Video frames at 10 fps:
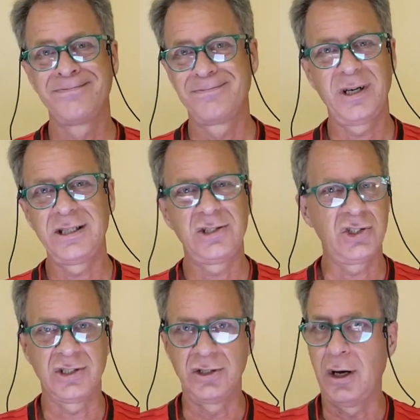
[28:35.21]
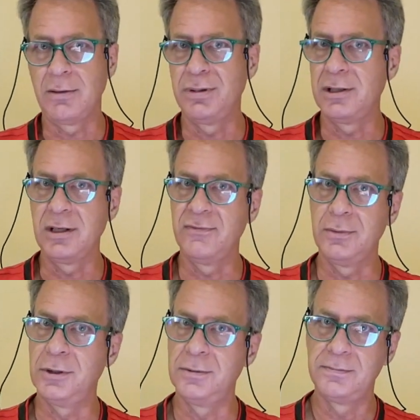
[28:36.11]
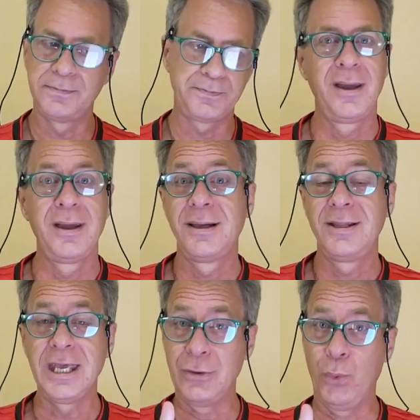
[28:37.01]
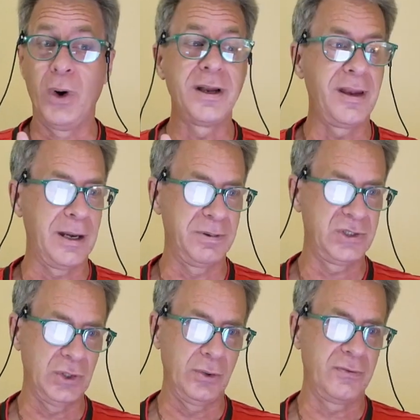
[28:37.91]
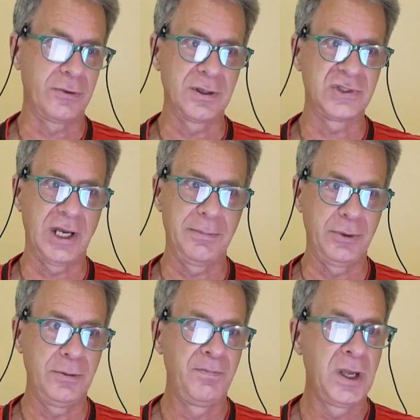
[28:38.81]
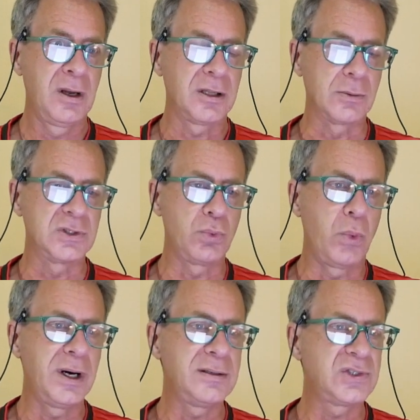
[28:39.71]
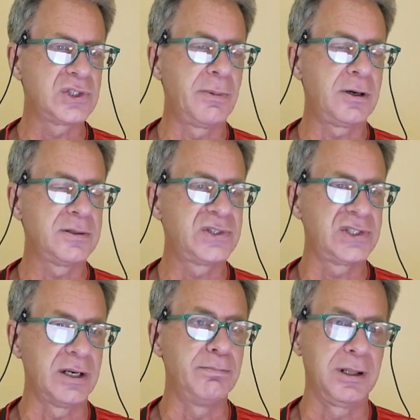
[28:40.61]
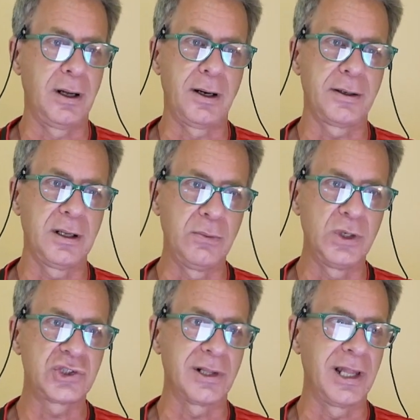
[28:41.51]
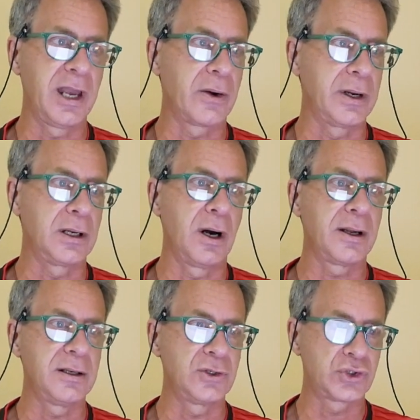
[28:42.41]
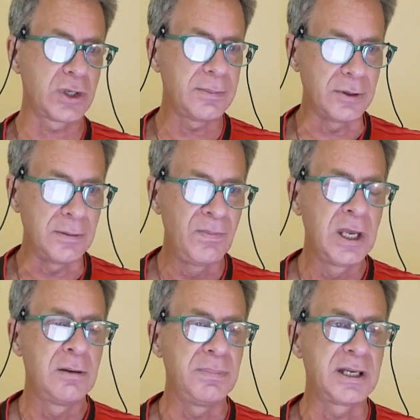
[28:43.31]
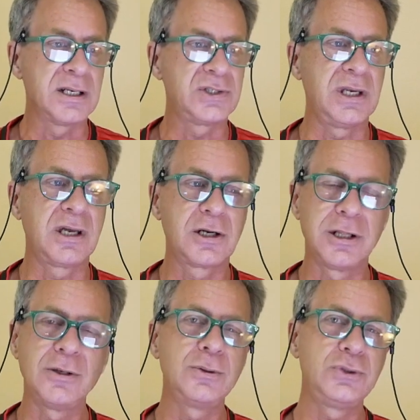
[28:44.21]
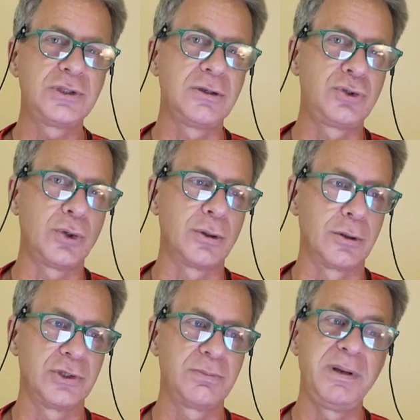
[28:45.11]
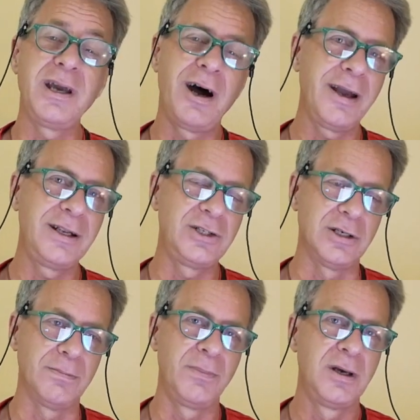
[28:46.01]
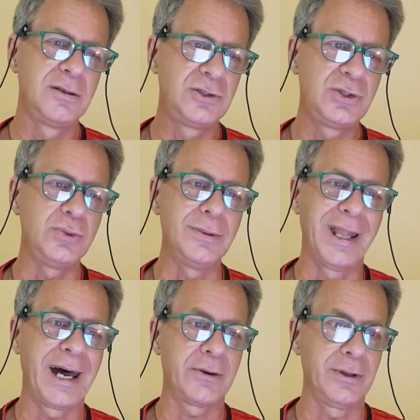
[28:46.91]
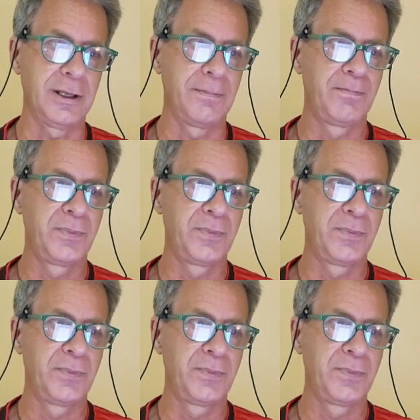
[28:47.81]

But it's just not believable. In one episode, for example, there was one small subplot in which Larry got in trouble because he closed doors behind him too loudly.